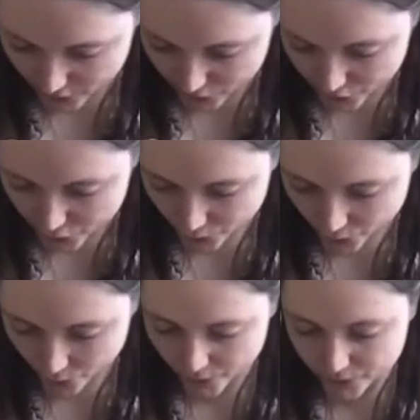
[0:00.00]
you don't
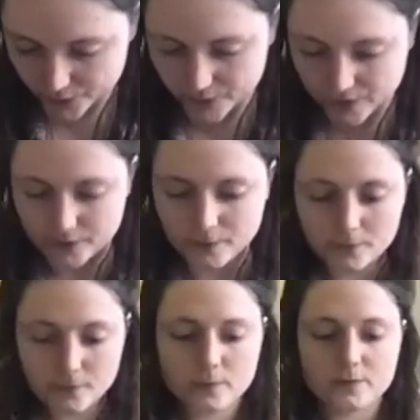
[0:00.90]
want
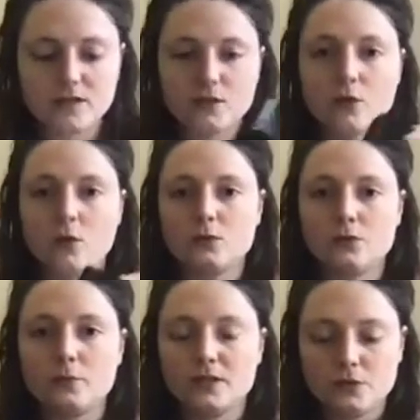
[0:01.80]
this hole to
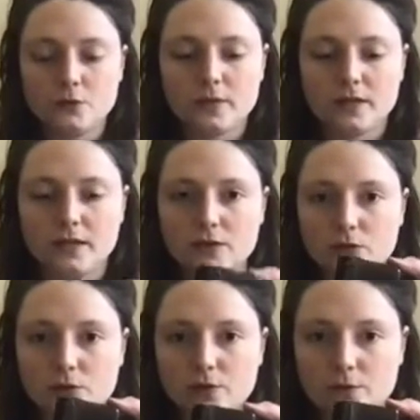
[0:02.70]
be too big
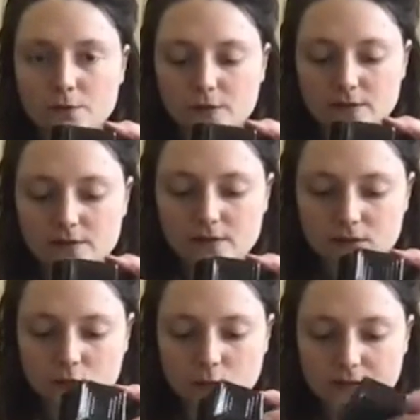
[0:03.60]
to fit
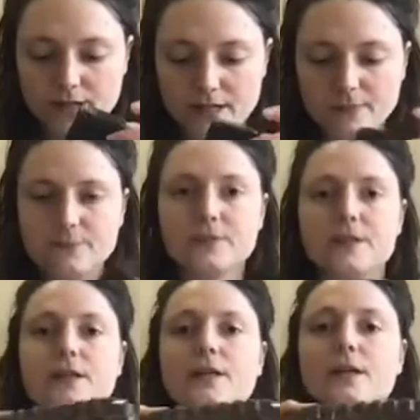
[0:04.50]
this one in.
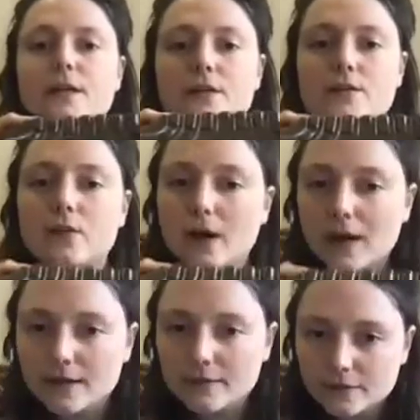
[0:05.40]
So I,
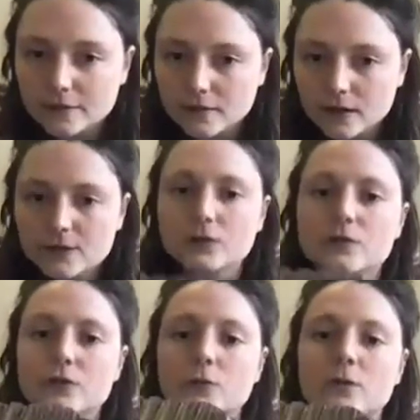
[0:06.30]
I don't know
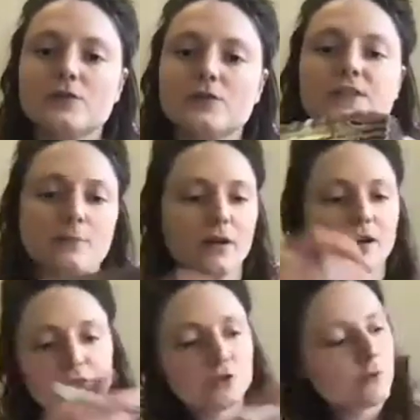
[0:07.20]
if you will see, but
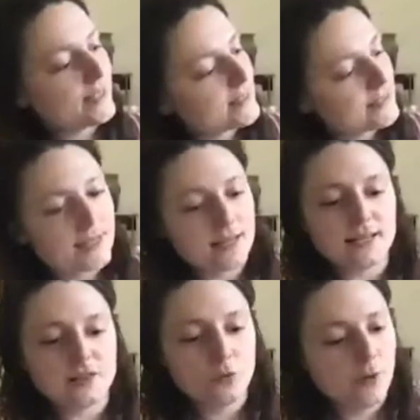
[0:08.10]
I've traced a
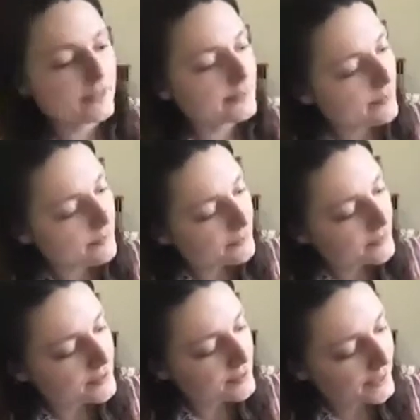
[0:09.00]
square that
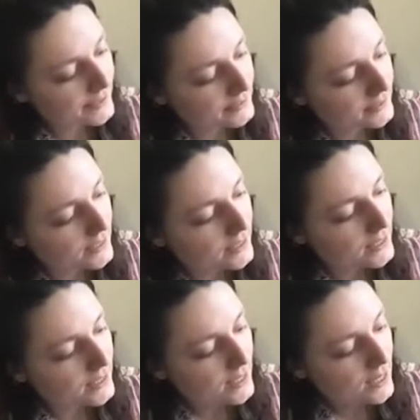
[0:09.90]
fits here.
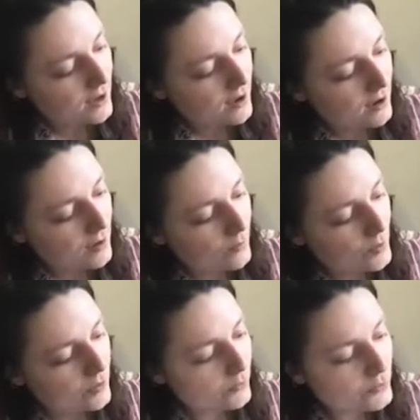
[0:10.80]
Uh,
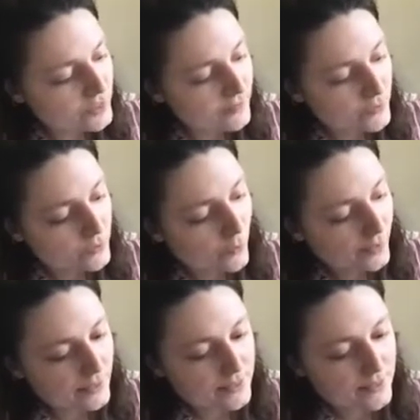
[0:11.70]
obviously the square
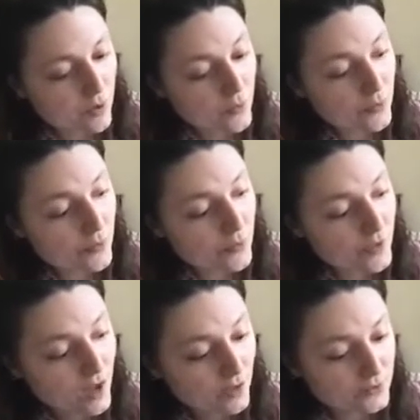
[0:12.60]
is on
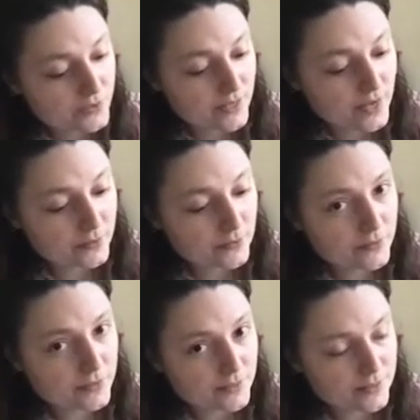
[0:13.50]
the other side of
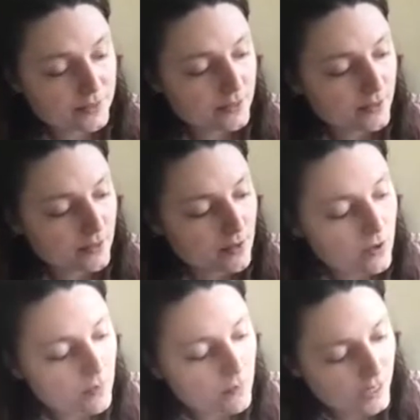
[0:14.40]
this
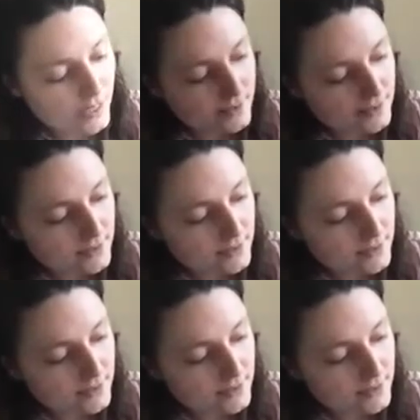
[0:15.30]
part